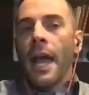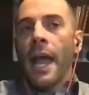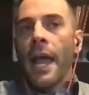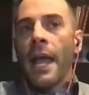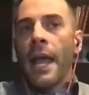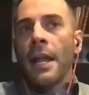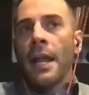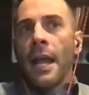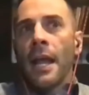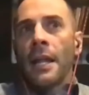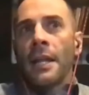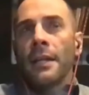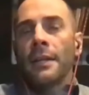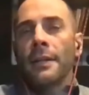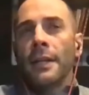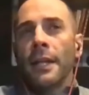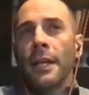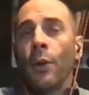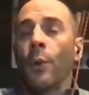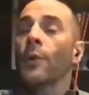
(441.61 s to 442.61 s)
And,
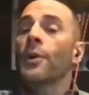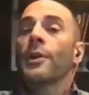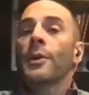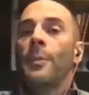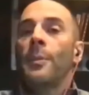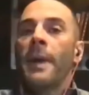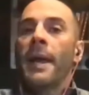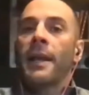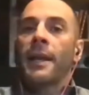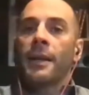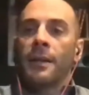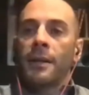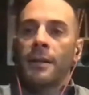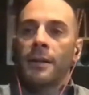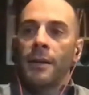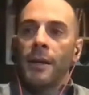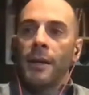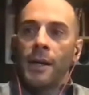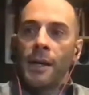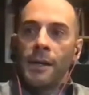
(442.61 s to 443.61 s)
and in order to make
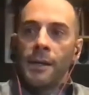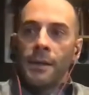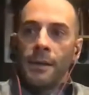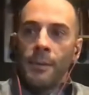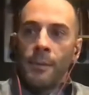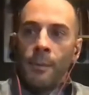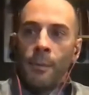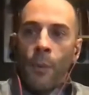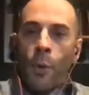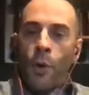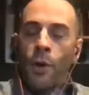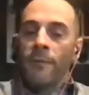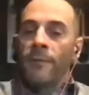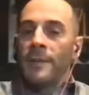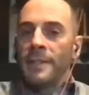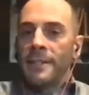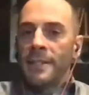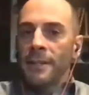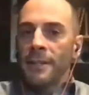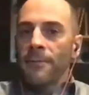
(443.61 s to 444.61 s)
more of
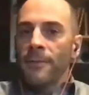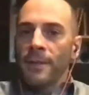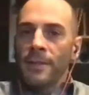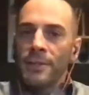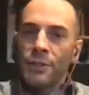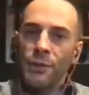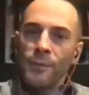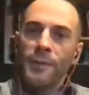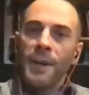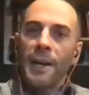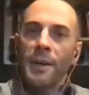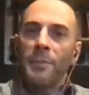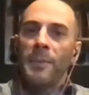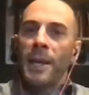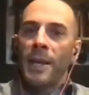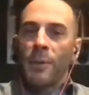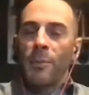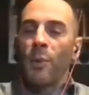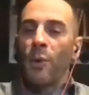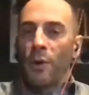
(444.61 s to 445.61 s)
a difference, you've got to
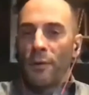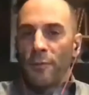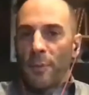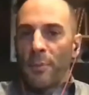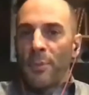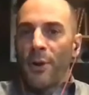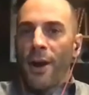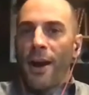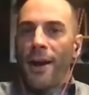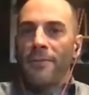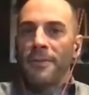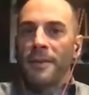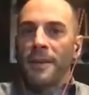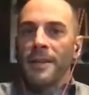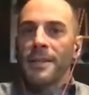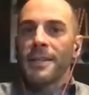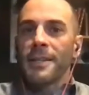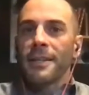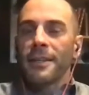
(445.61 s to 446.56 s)
make more of a profit.